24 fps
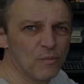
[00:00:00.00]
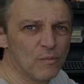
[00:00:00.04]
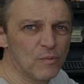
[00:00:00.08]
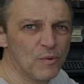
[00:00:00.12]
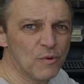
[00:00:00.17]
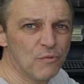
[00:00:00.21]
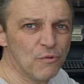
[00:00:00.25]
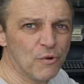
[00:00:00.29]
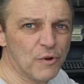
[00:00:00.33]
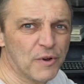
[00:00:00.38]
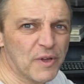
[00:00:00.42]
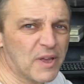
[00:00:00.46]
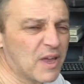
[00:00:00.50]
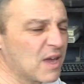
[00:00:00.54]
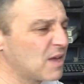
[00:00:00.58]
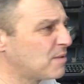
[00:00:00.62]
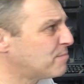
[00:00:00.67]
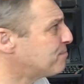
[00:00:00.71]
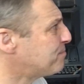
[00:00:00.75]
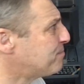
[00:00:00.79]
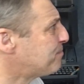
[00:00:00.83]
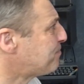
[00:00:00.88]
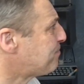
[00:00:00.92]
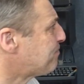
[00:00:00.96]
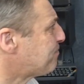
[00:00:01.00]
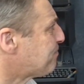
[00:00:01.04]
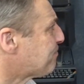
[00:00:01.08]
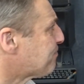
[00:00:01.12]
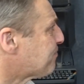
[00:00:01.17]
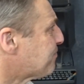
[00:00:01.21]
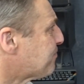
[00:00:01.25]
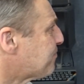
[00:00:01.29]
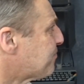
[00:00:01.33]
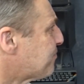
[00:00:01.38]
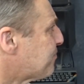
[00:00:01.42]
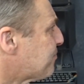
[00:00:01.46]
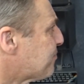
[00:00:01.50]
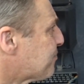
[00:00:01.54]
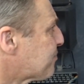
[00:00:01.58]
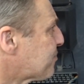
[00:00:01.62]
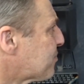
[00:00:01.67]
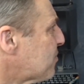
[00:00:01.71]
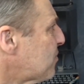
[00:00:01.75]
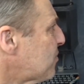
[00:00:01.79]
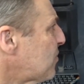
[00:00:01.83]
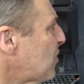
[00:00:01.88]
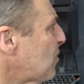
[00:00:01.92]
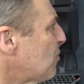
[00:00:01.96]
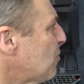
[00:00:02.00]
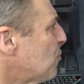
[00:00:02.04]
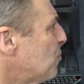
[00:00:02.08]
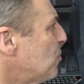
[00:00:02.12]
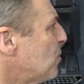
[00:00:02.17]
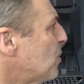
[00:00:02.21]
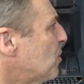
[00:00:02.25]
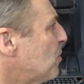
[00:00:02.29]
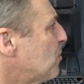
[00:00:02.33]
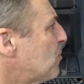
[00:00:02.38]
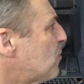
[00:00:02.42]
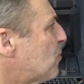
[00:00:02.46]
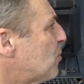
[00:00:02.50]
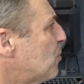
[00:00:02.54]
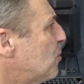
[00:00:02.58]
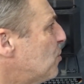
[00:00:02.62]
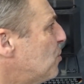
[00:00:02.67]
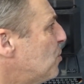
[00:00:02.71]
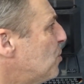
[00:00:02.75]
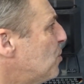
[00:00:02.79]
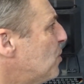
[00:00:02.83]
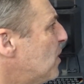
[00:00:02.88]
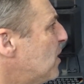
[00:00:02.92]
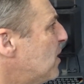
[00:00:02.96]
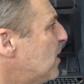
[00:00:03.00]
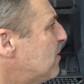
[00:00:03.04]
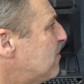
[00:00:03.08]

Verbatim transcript: You run a game. So we go to